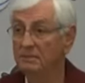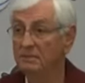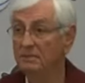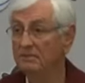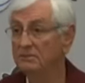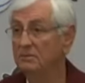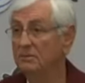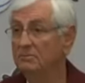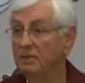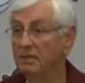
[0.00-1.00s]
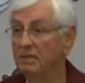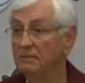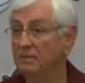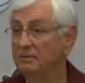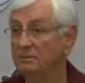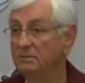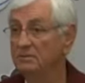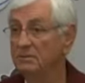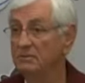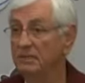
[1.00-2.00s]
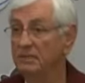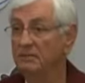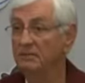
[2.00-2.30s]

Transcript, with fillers: They were screened by a great search committee,